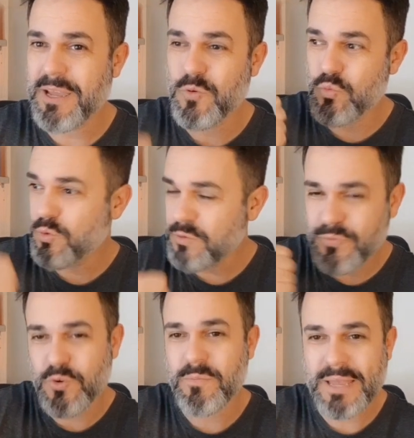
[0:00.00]
I root
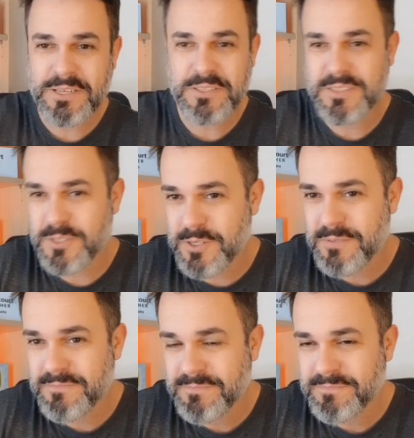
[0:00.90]
for
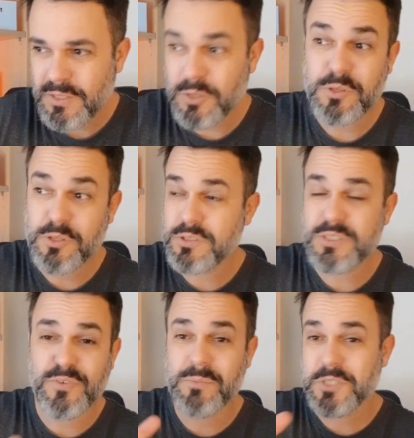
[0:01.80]
Manchester. You could use the
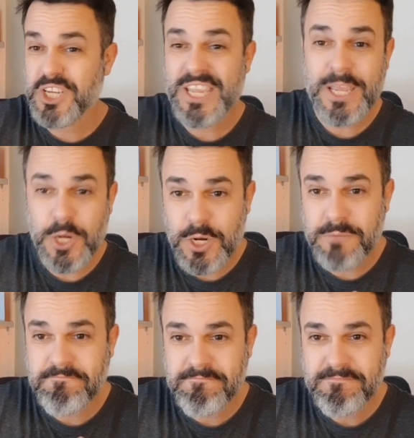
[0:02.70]
verb
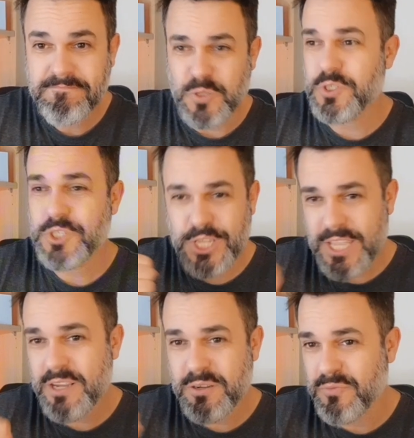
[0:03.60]
cheer. You
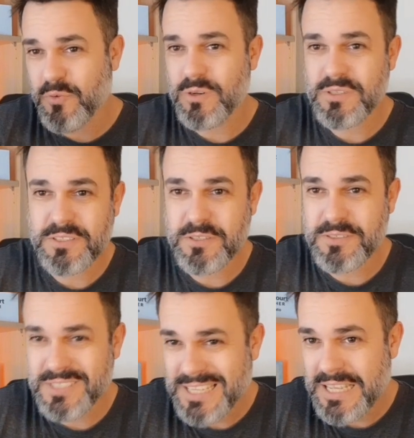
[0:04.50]
cheer for a
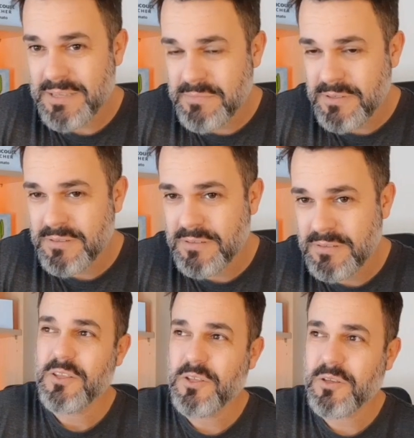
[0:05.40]
certain team.
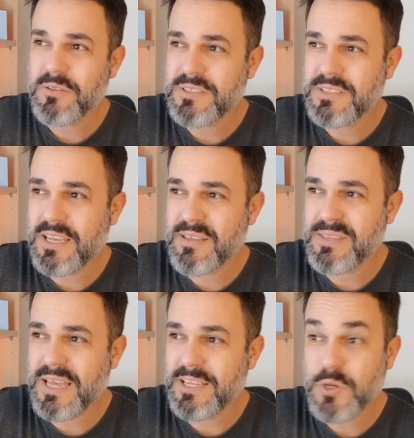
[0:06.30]
You could say
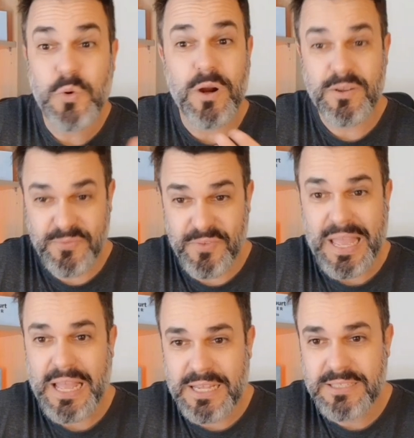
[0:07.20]
that you are a
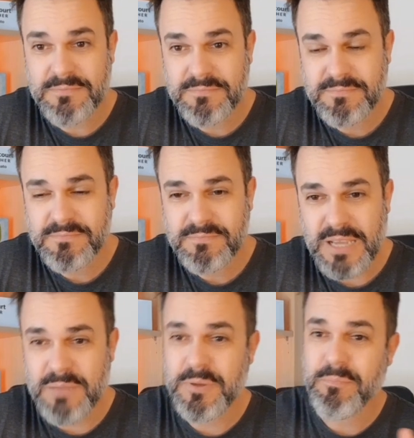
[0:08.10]
fan.
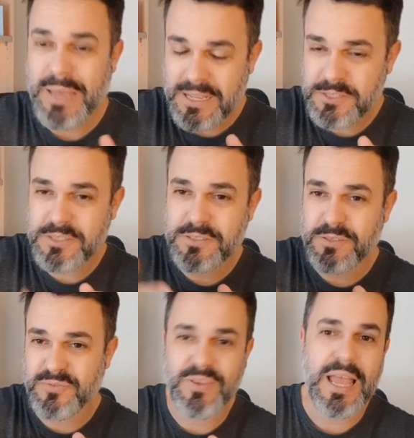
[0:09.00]
I'm a
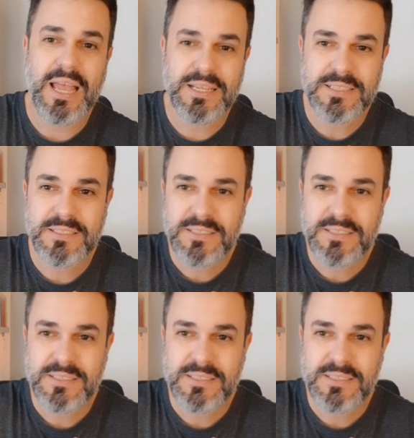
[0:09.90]
Manchester fan.